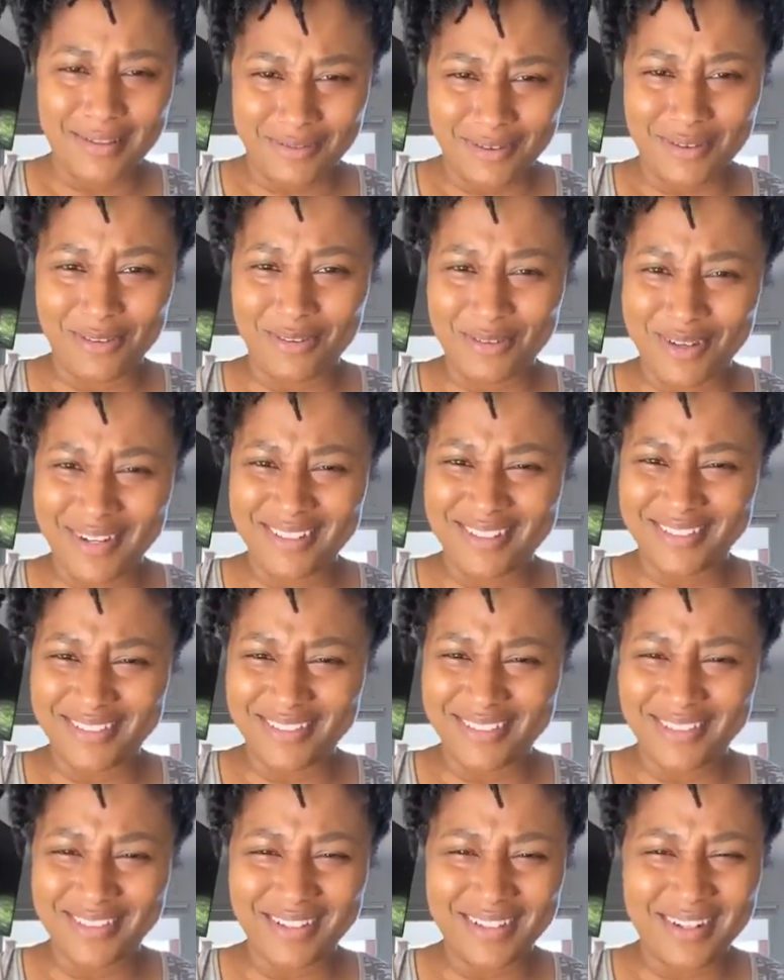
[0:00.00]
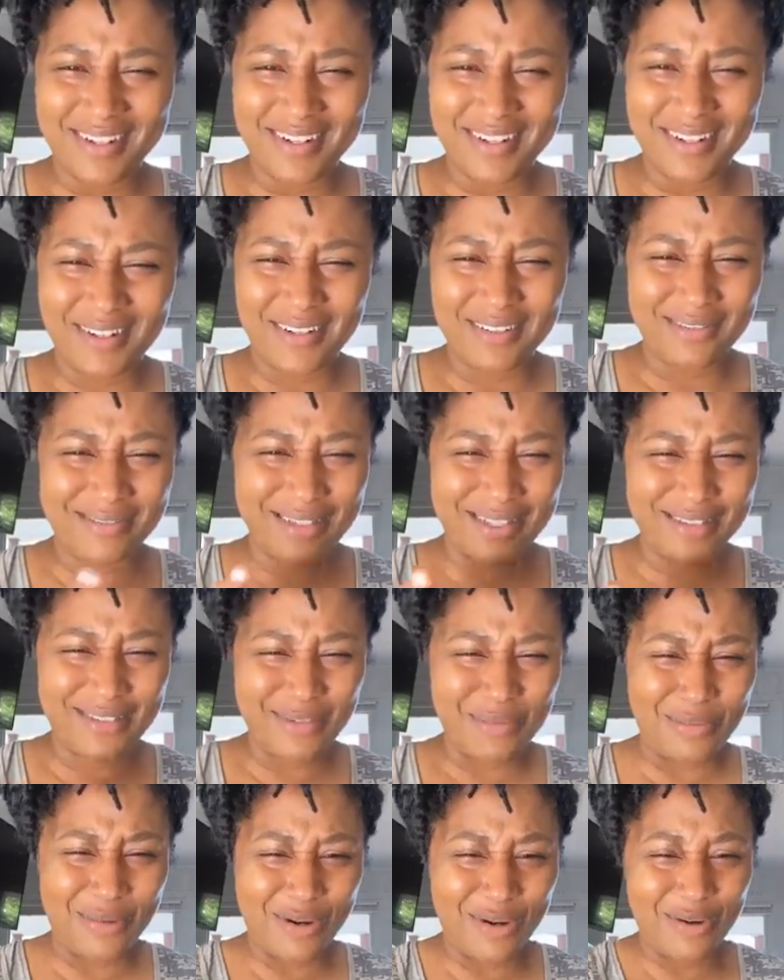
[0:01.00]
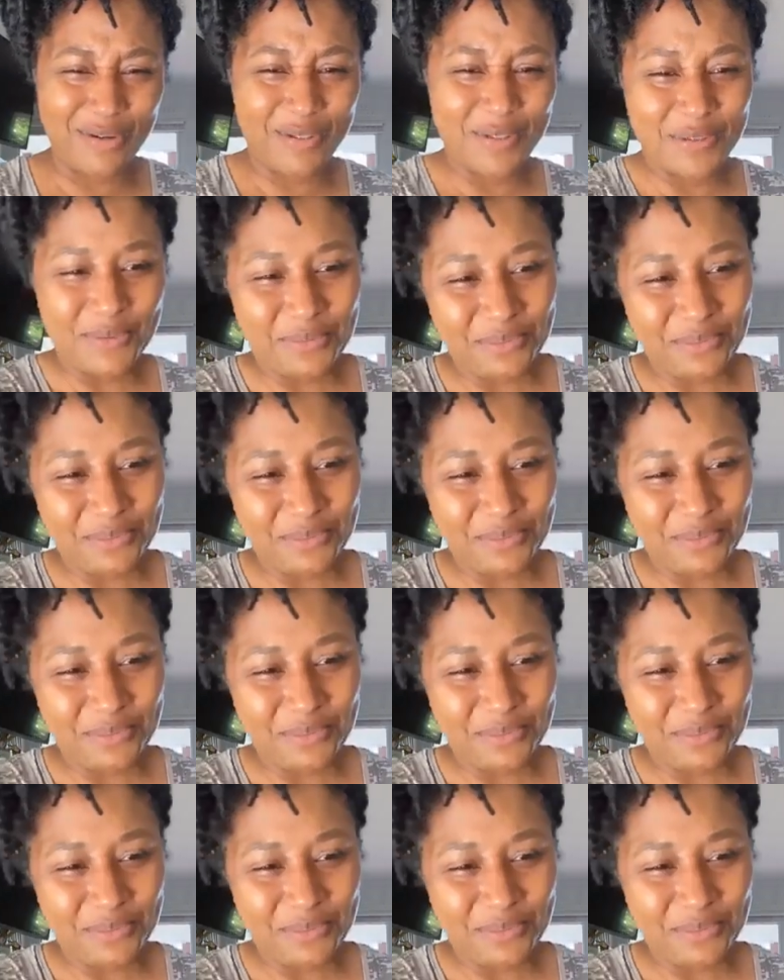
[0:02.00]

They feel threatened. Oh, that's tomorrow.